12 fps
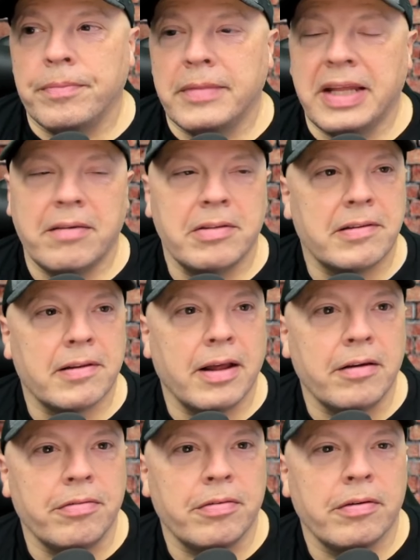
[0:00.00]
David's
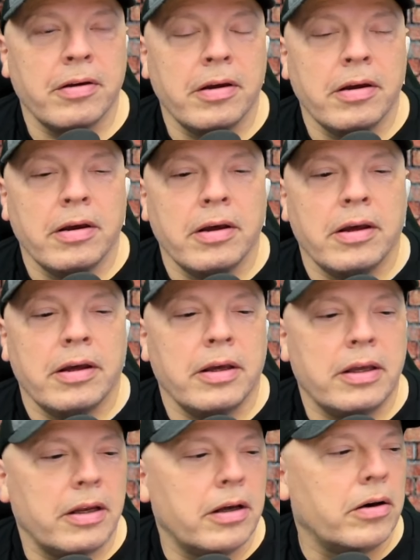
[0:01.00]
life.
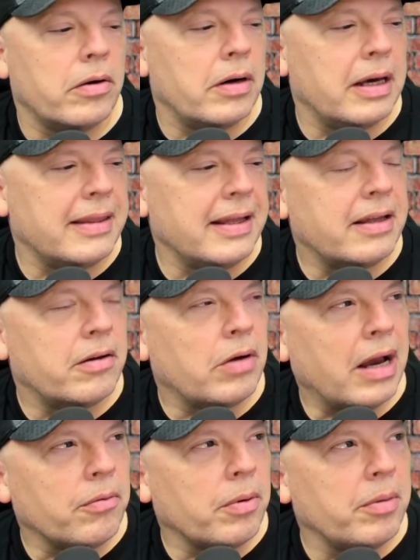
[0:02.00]
I think
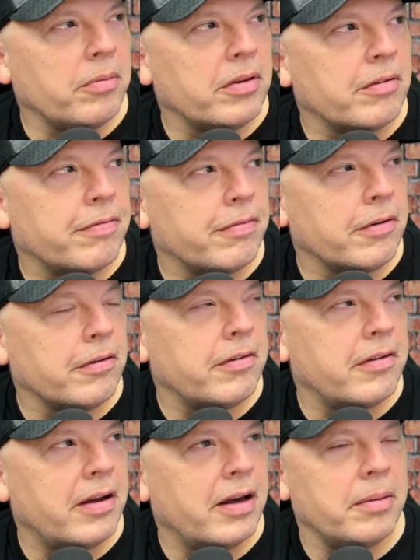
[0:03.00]
I remember the
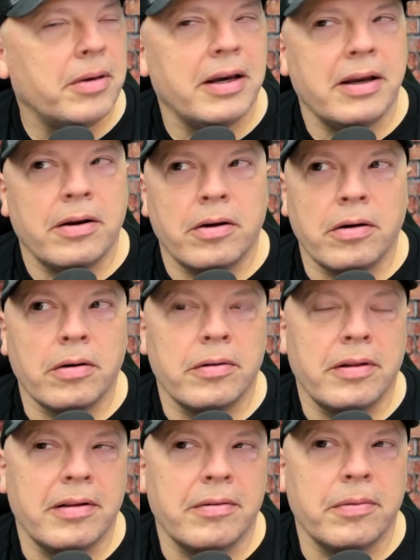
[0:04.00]
first time I
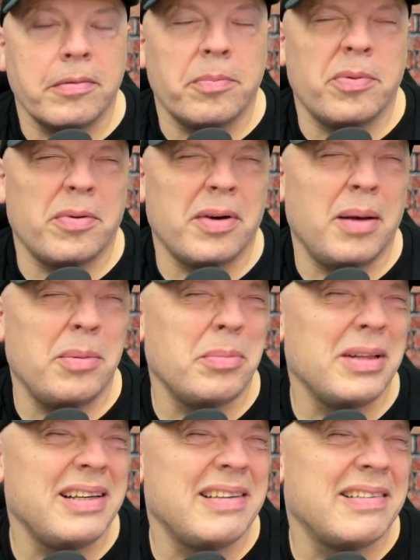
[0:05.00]
heard this was
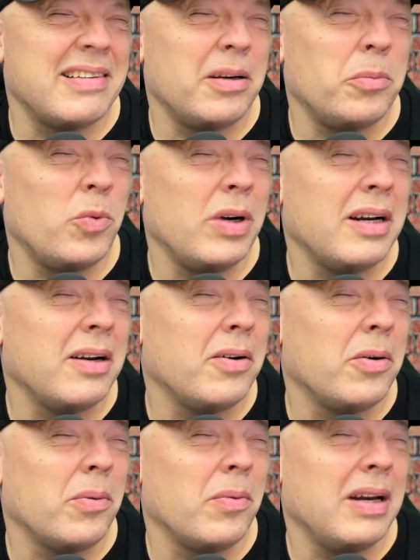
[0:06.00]
probably
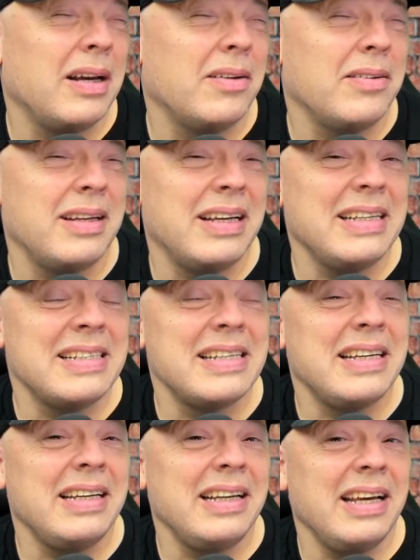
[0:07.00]
somewhere around
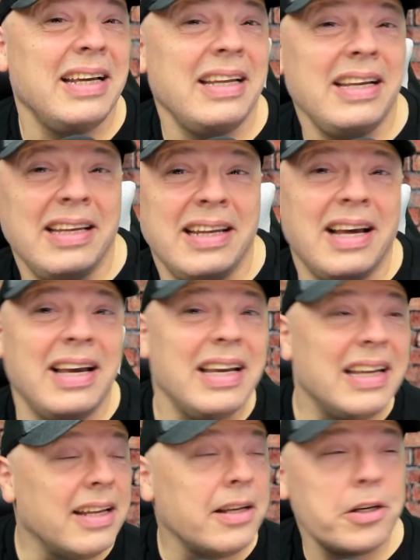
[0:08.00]

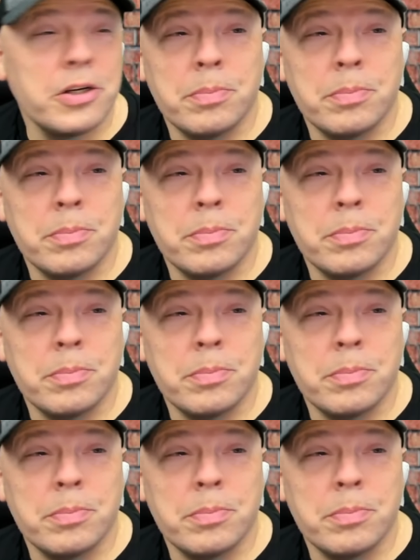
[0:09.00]
1989-ish